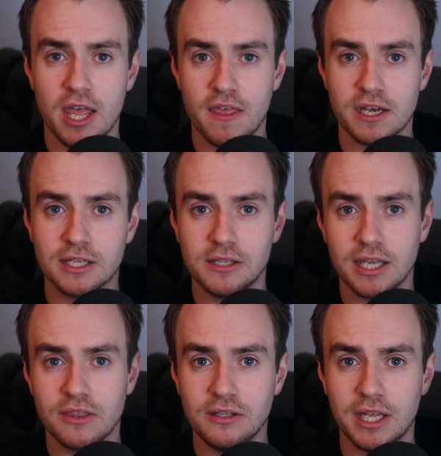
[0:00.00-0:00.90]
then
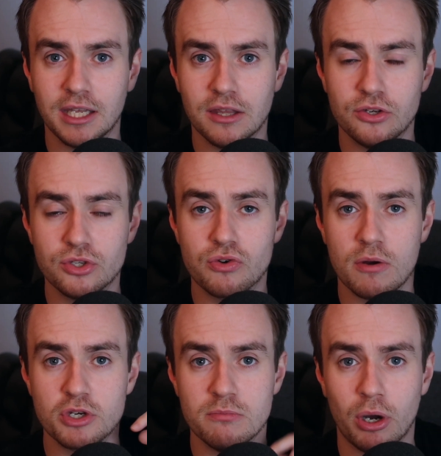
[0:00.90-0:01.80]
click the link in the
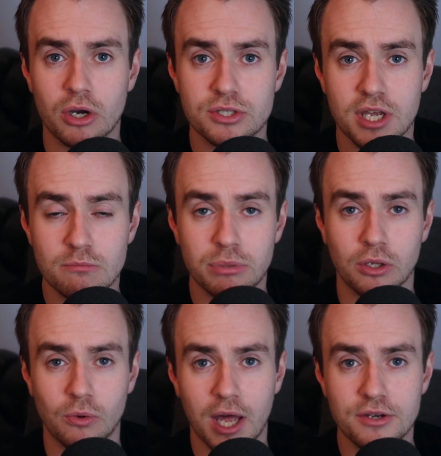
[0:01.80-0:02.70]
description box down
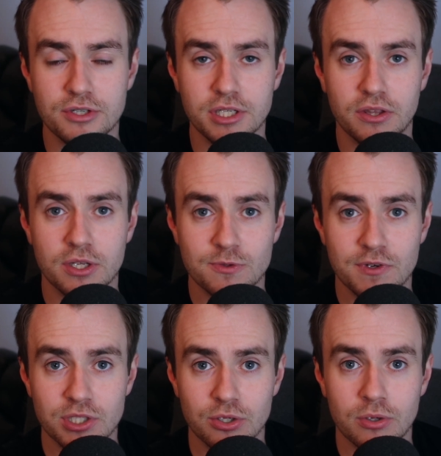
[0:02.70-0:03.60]
below underneath this
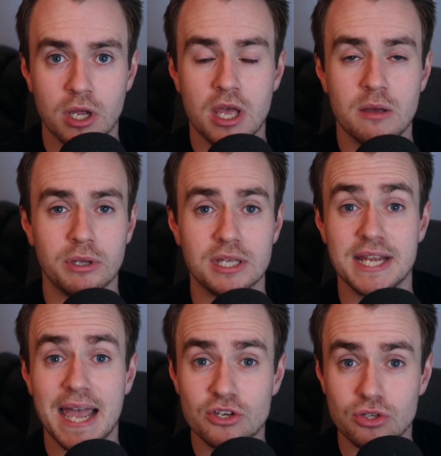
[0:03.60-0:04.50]
video,
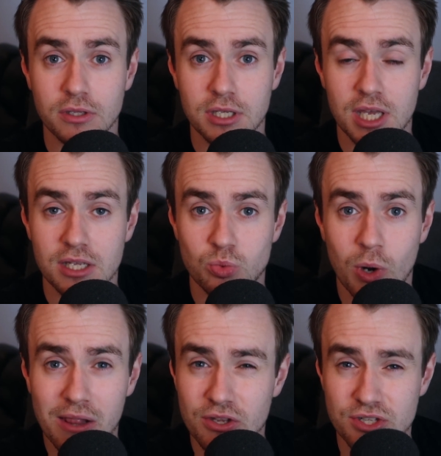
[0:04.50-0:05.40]
because actually, as
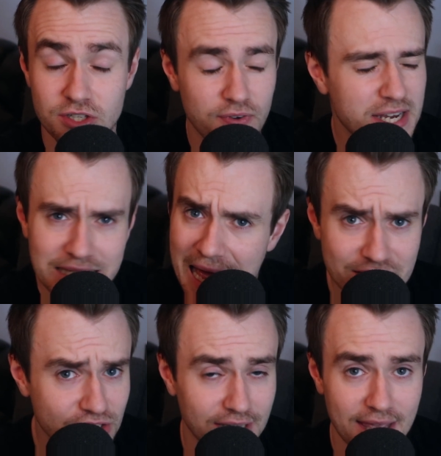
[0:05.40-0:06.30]
well as this
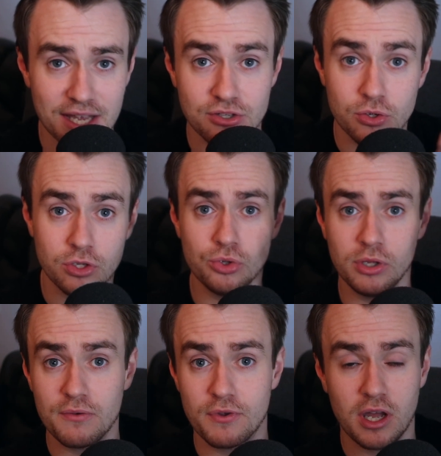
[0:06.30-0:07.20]
fantastic guest who you
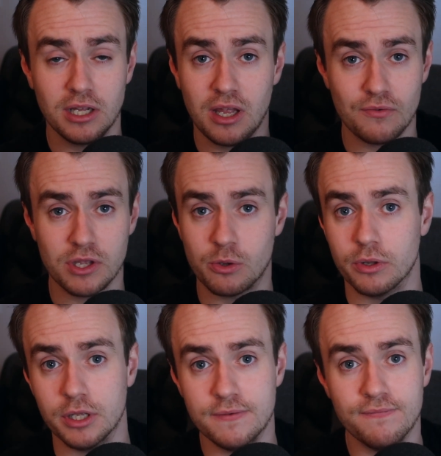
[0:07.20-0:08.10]
love and I love
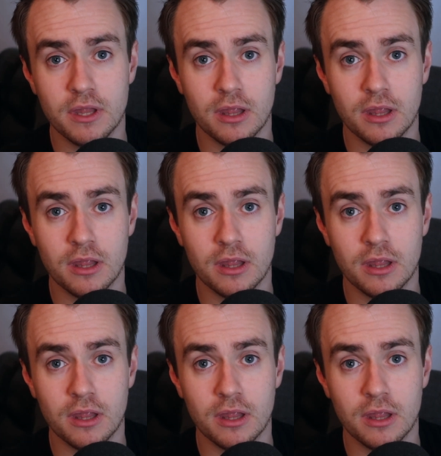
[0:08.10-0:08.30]
equally,